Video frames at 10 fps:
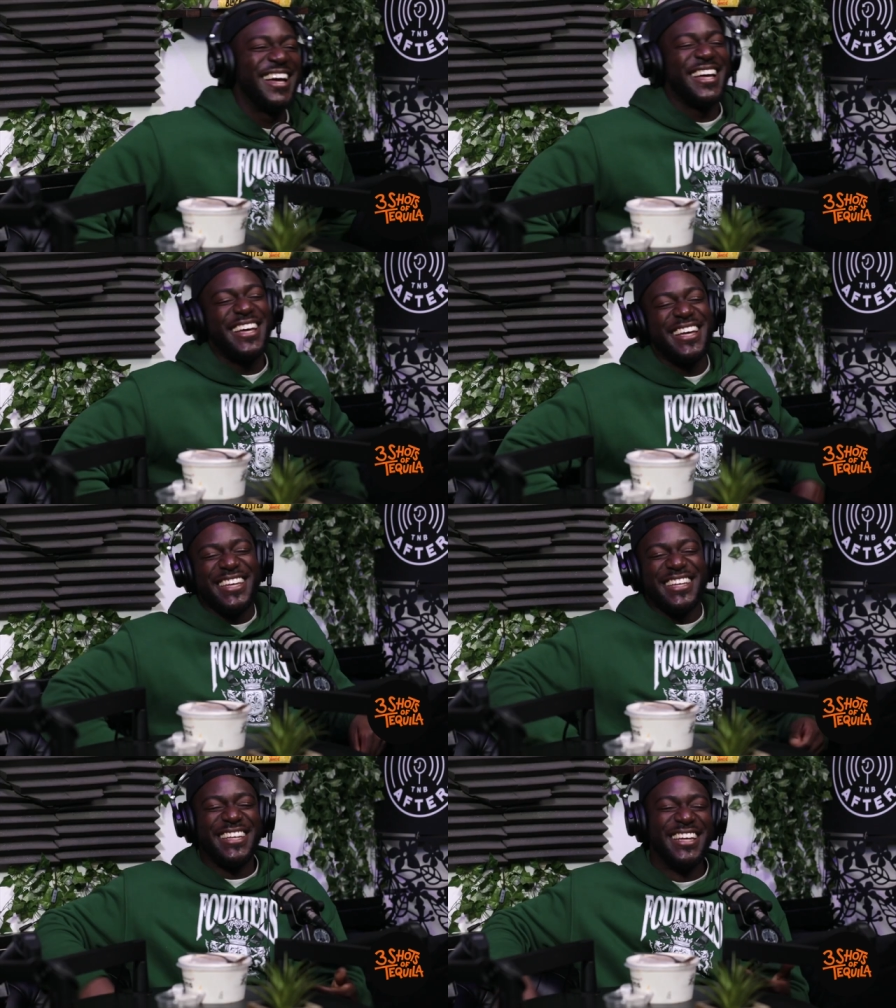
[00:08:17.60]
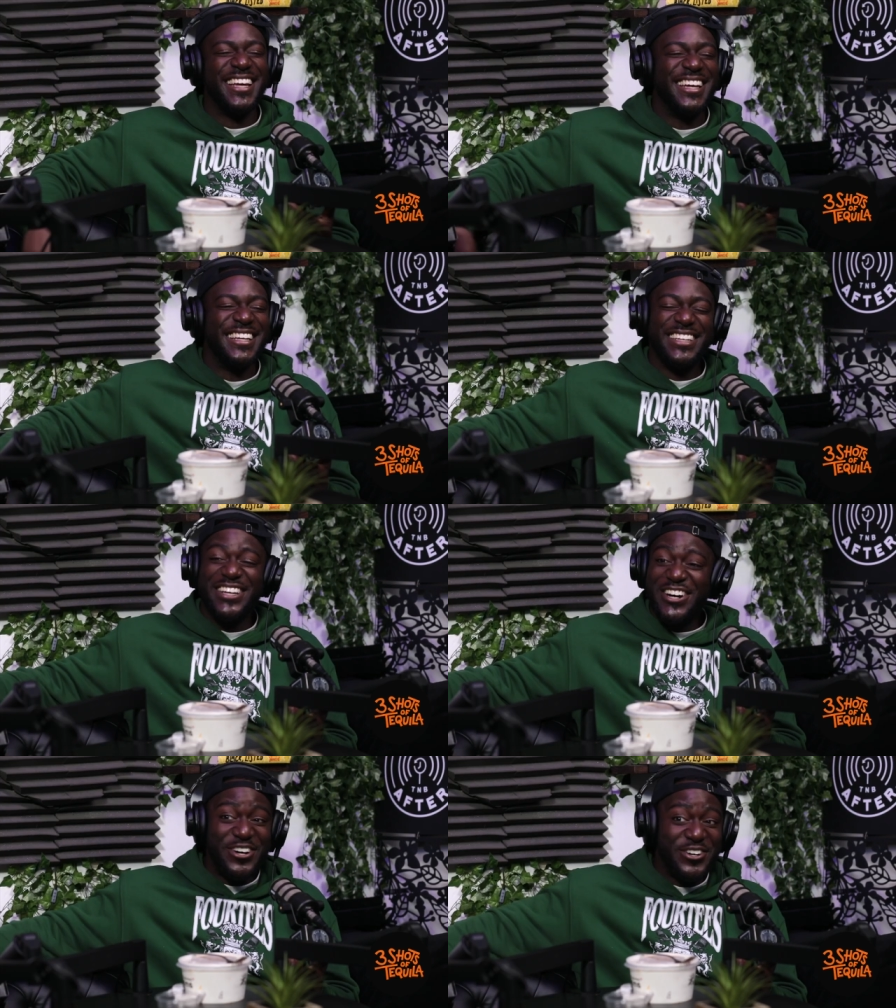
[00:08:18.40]
Hey. Crazy.
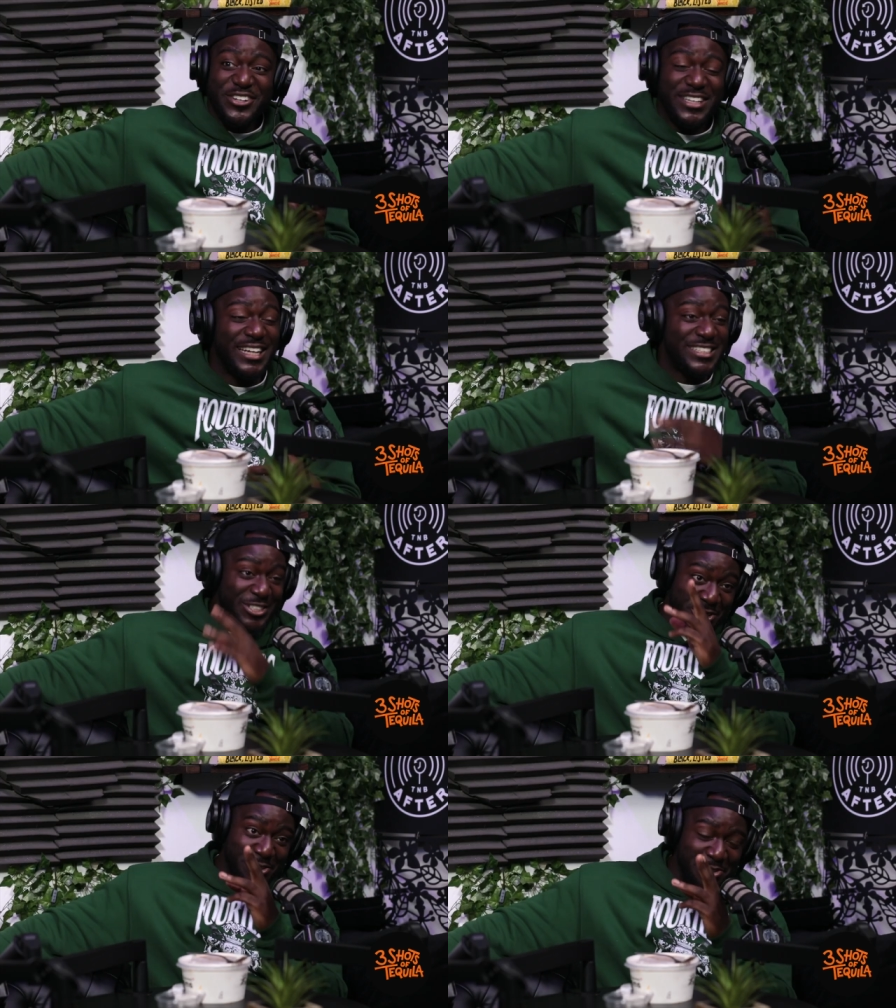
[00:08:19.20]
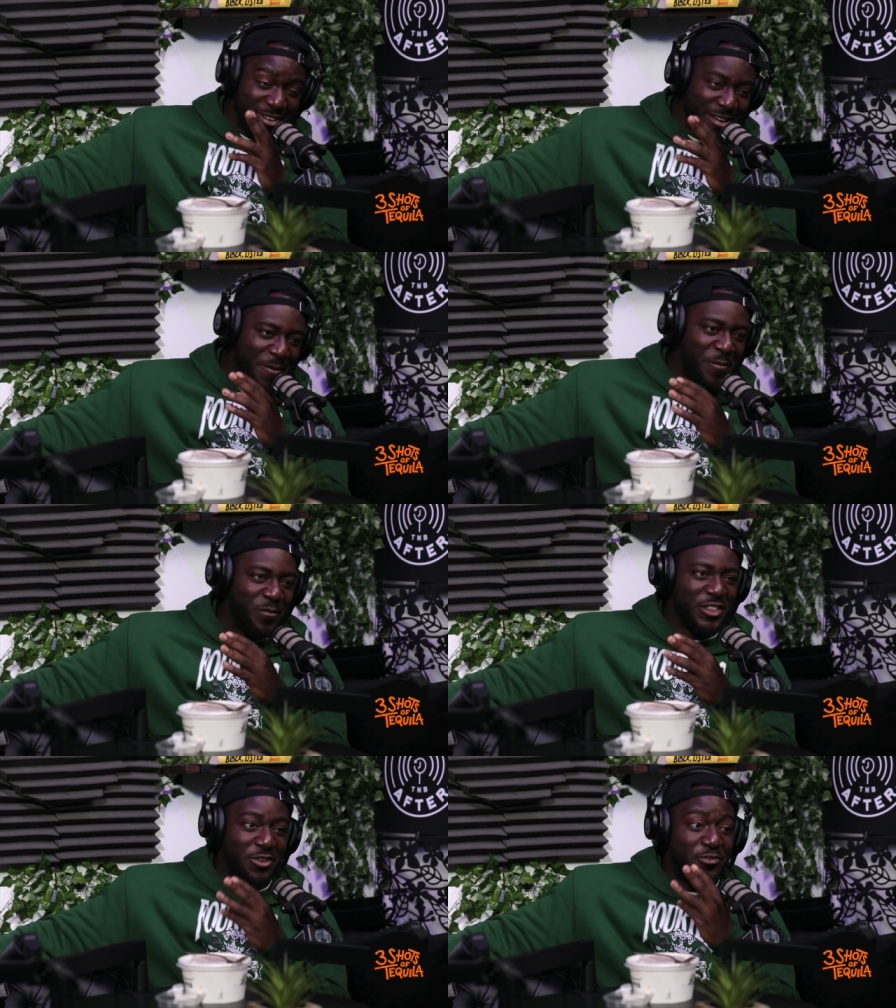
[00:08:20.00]
Yo, that's two.
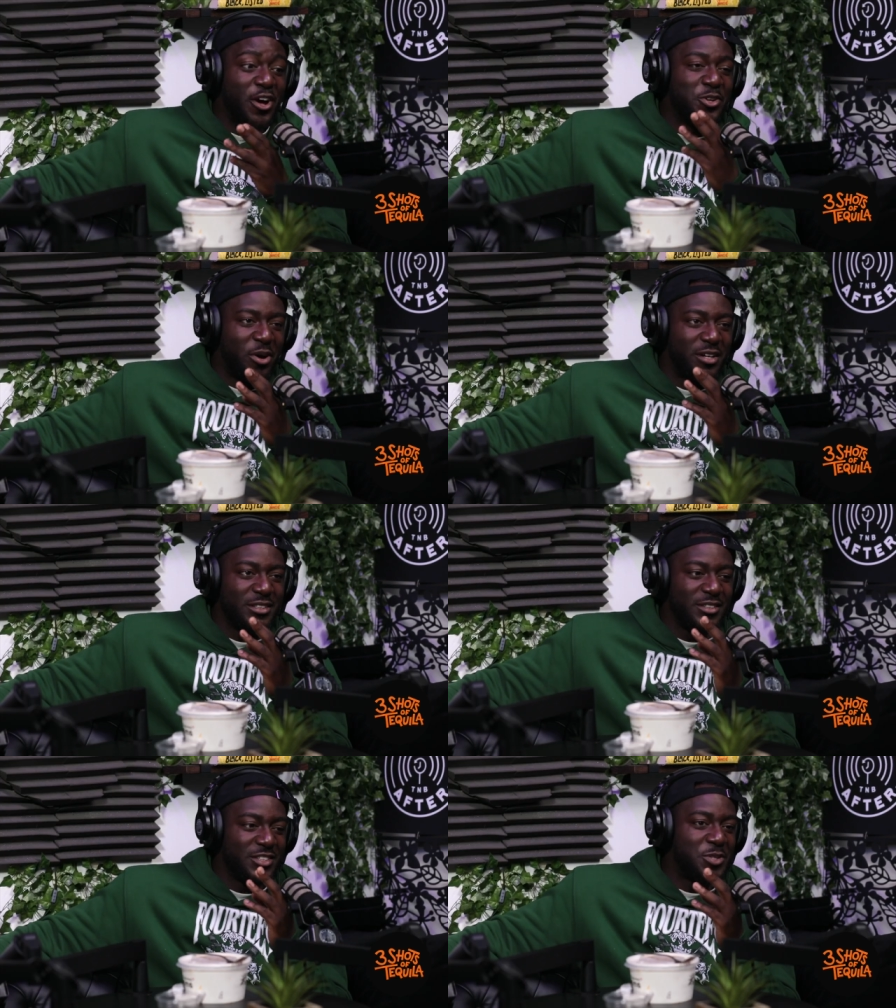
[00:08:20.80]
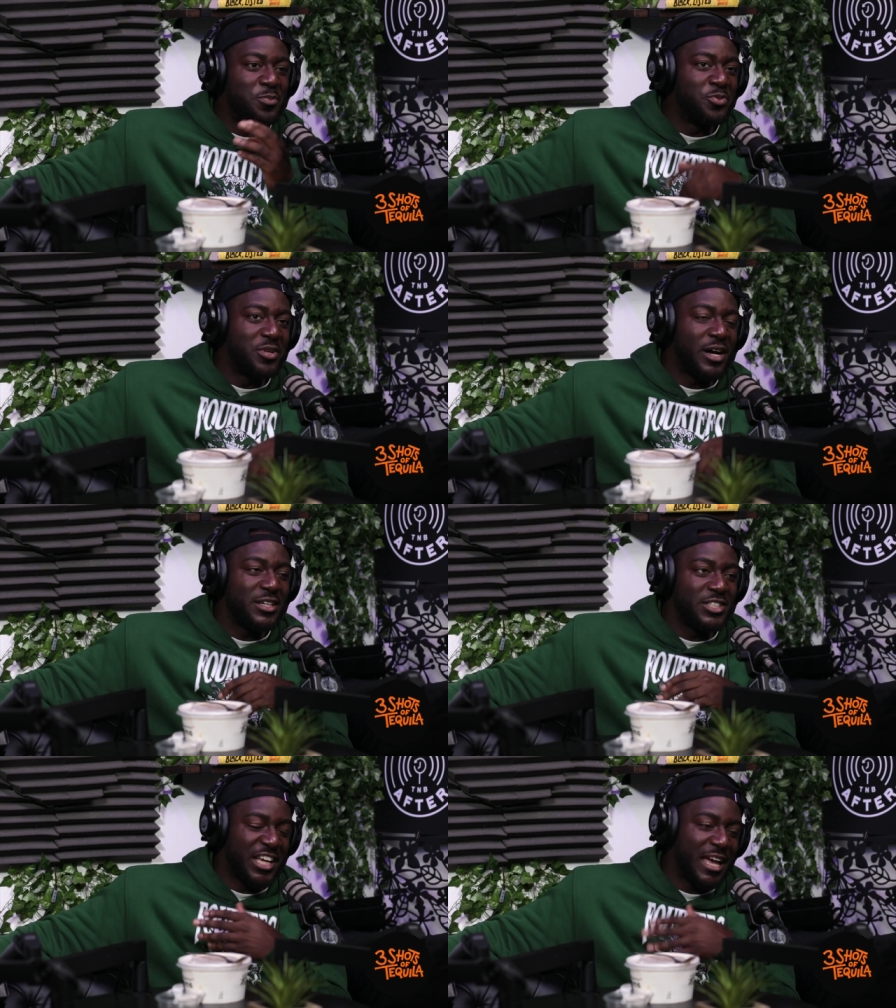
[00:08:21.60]
The third one, she pulled out,
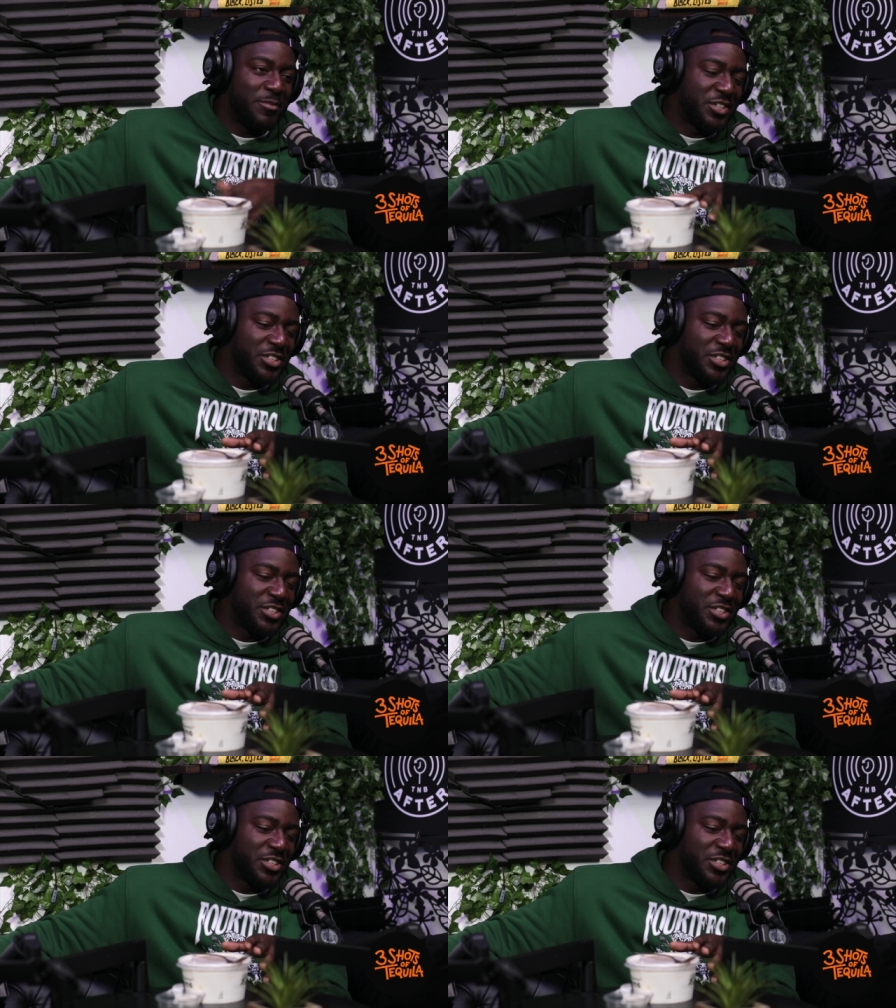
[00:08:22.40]
she came on the